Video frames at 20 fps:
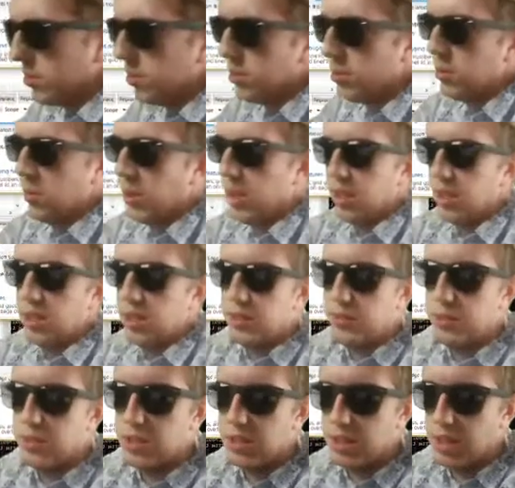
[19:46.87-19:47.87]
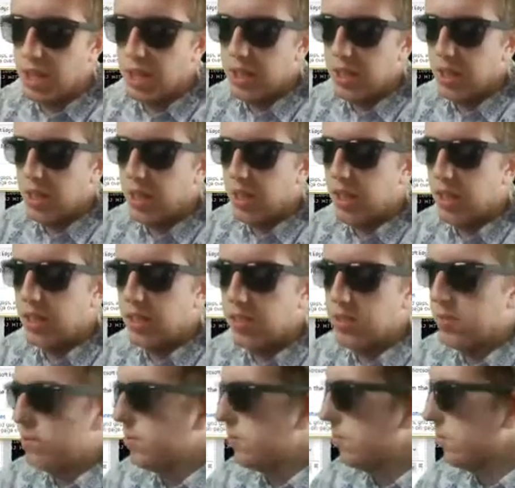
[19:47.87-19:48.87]
to like a level design thing.
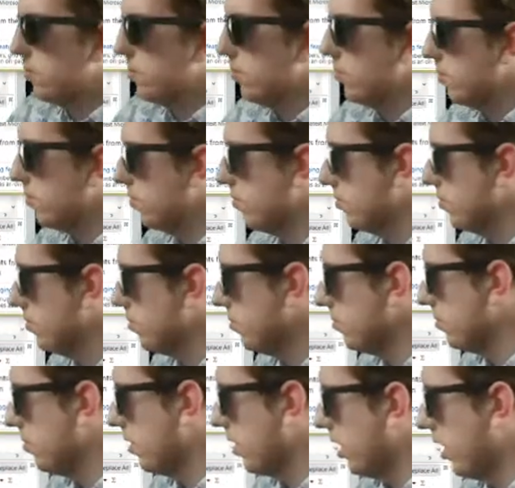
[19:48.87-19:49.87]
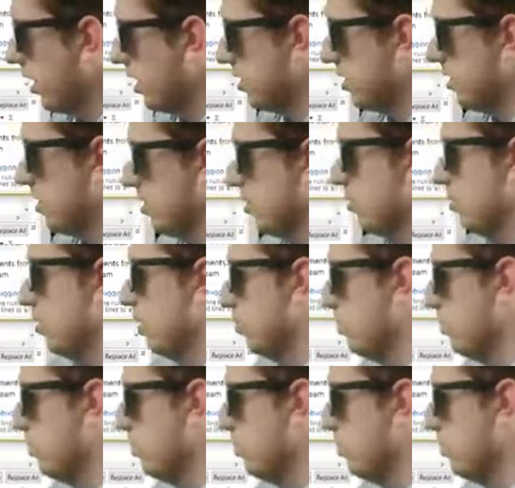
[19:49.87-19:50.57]
I guess it doesn't really